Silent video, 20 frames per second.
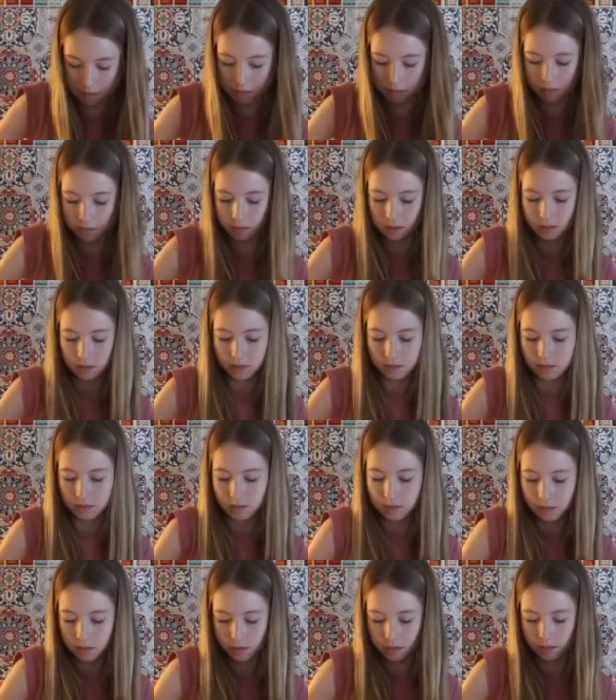
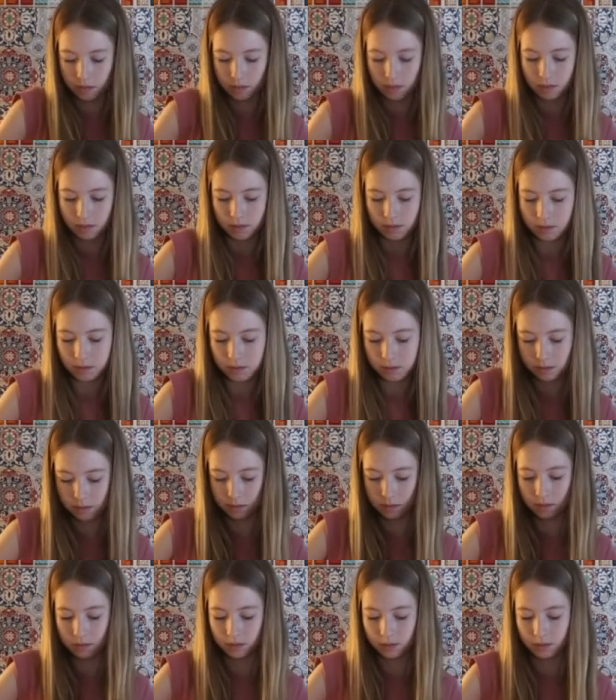
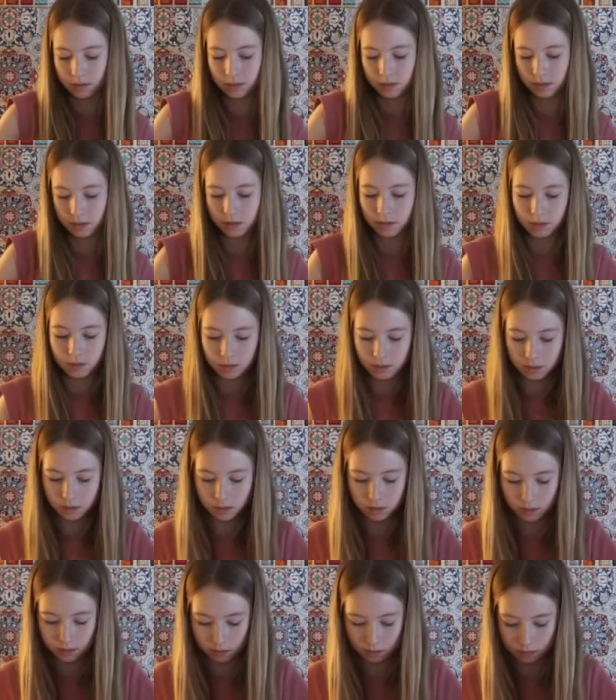
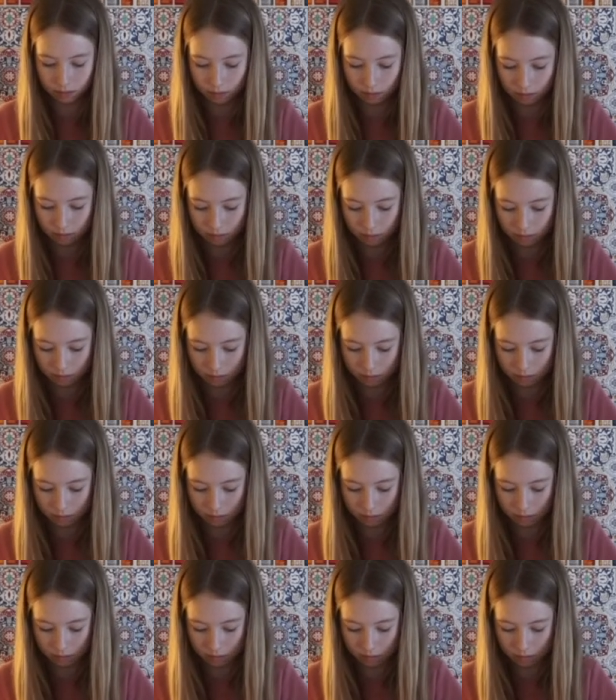
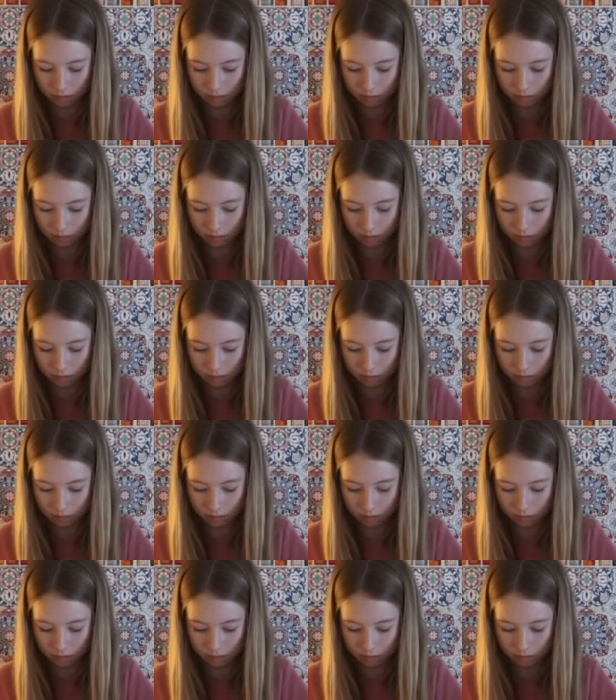(silence)